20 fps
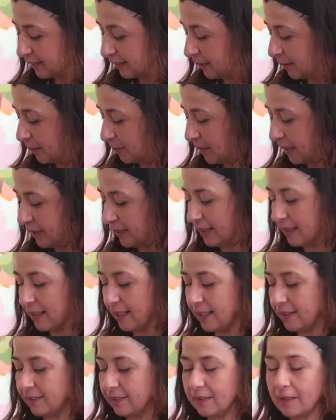And then
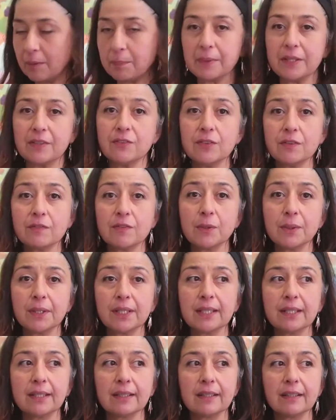I ended up
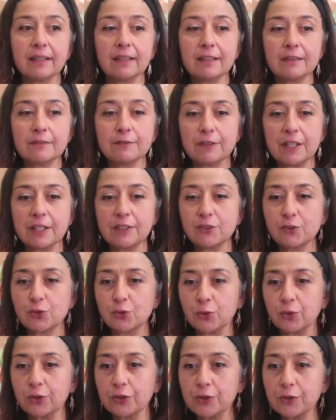interviewing Fred
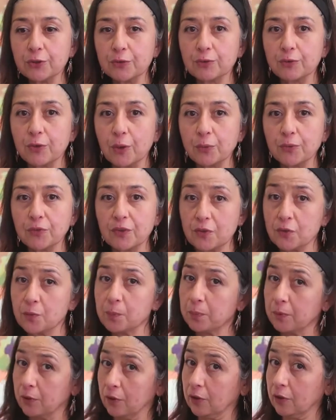Short, who wrote this
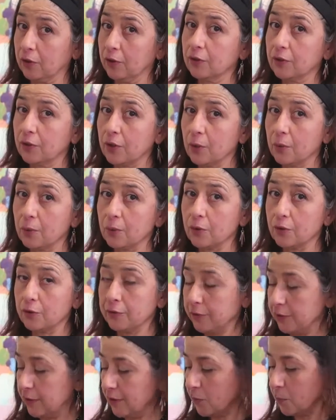book,
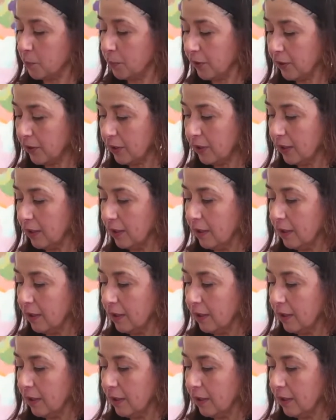co-authored this book.